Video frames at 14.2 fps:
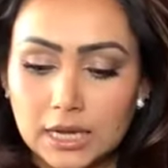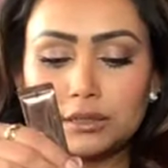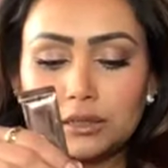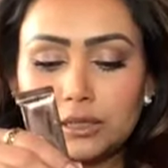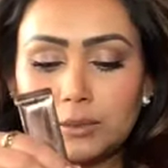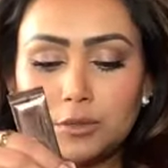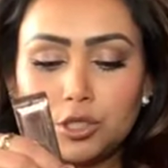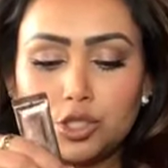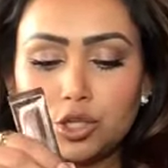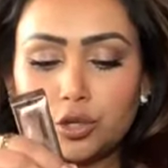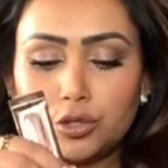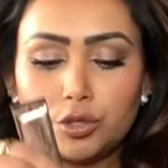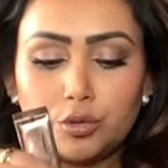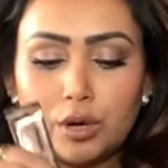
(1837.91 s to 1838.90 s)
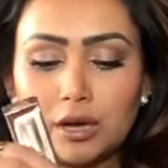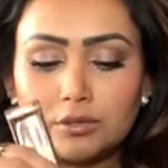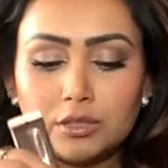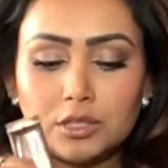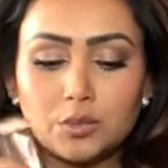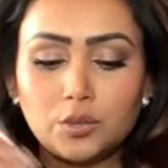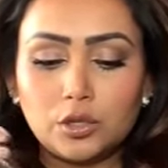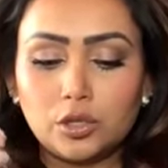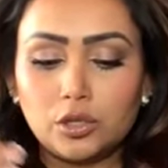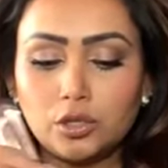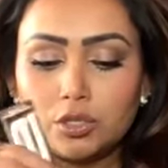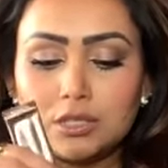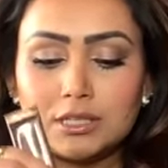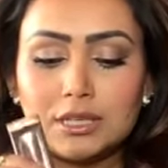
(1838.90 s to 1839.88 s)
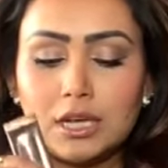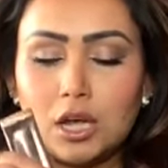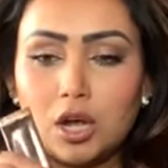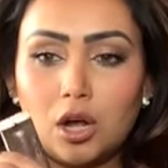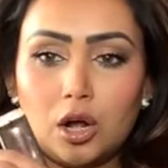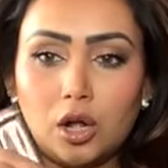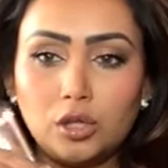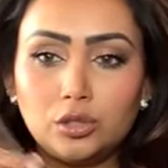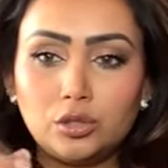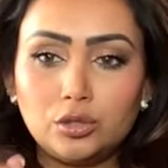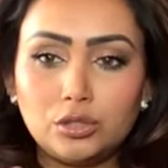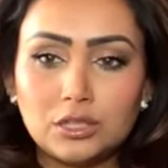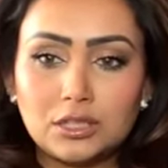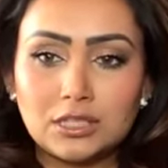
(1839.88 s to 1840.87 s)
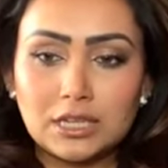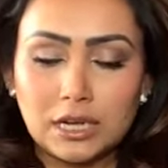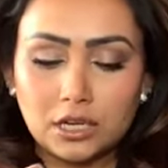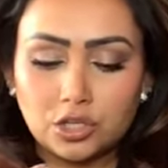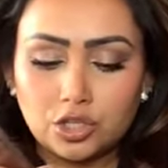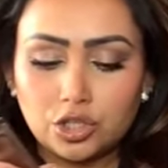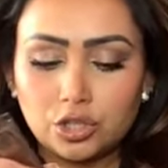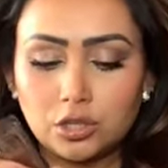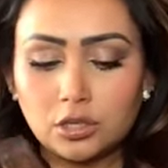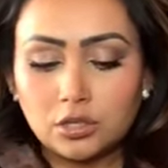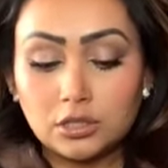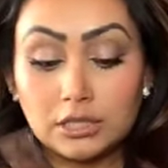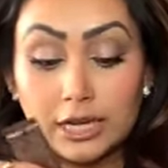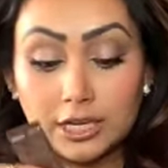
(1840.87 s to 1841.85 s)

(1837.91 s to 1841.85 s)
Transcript: Let me show you how this one looks. Although this texture,